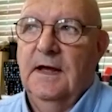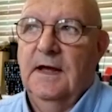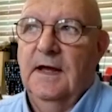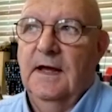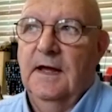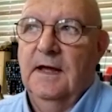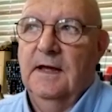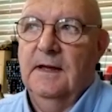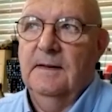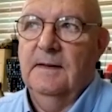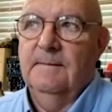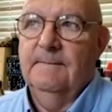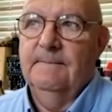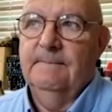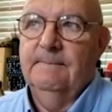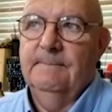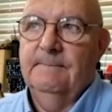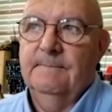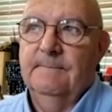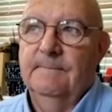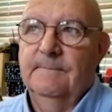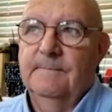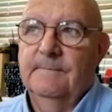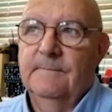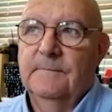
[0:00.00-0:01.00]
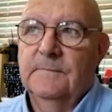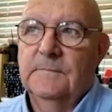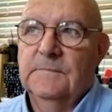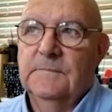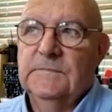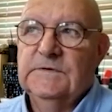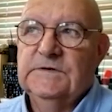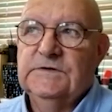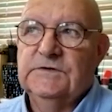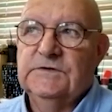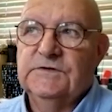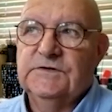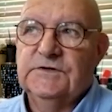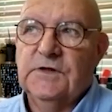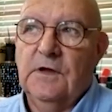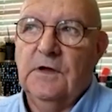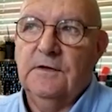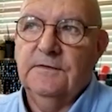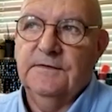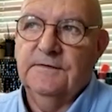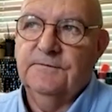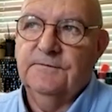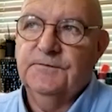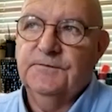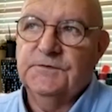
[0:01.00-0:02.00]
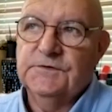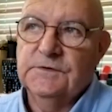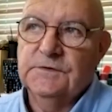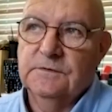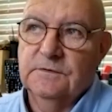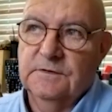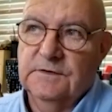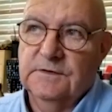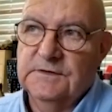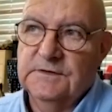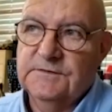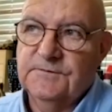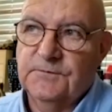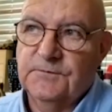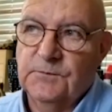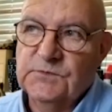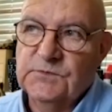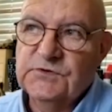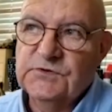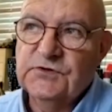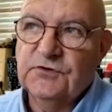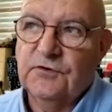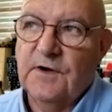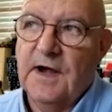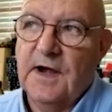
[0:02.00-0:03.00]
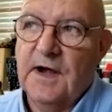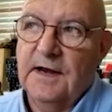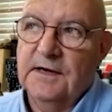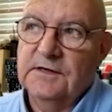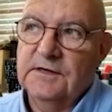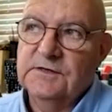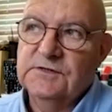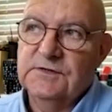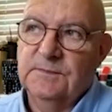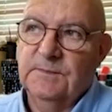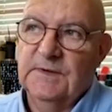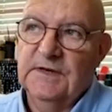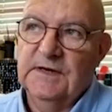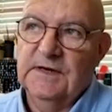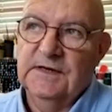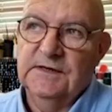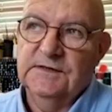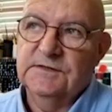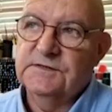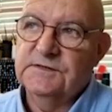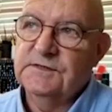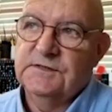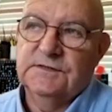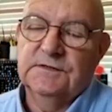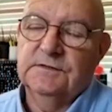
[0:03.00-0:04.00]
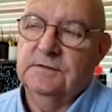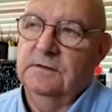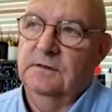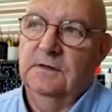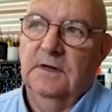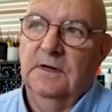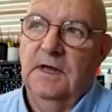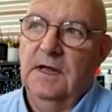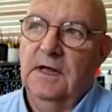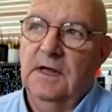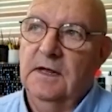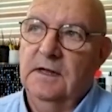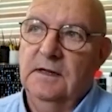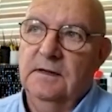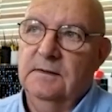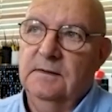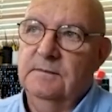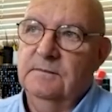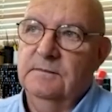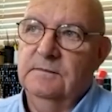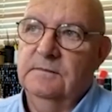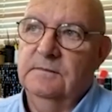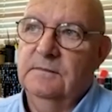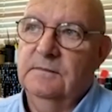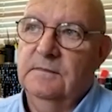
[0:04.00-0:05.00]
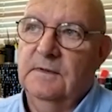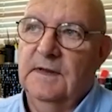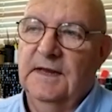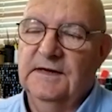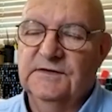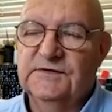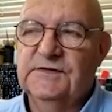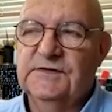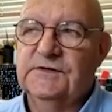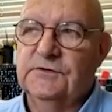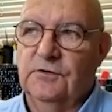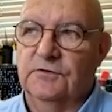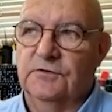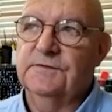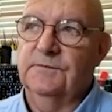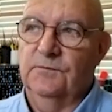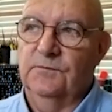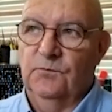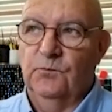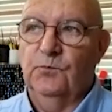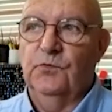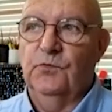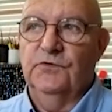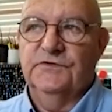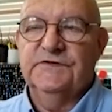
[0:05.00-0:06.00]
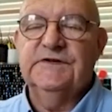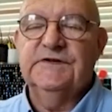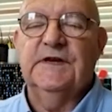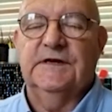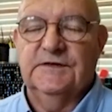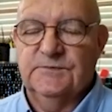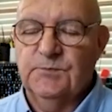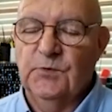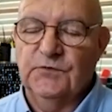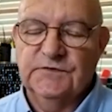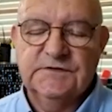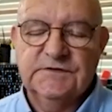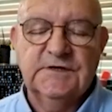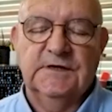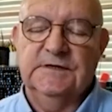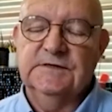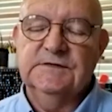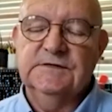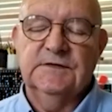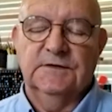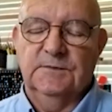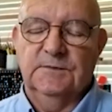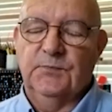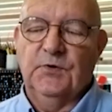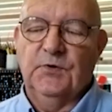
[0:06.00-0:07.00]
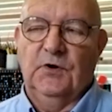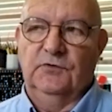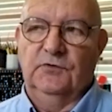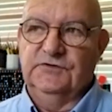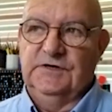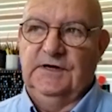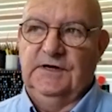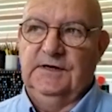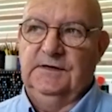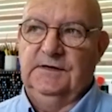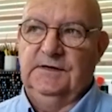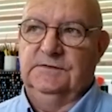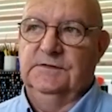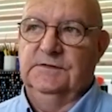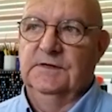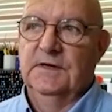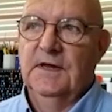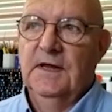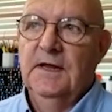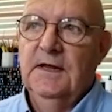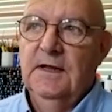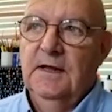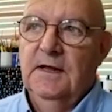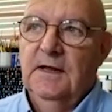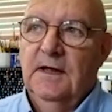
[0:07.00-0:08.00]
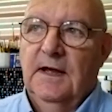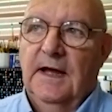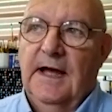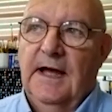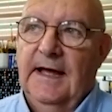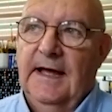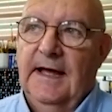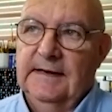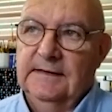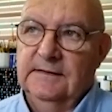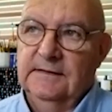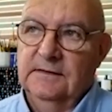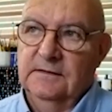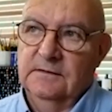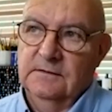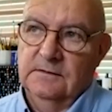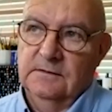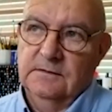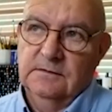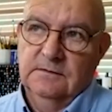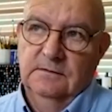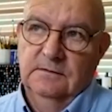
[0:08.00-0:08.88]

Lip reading: To start this from scratch, I mean, it's sort of, we're 6 months into the project, and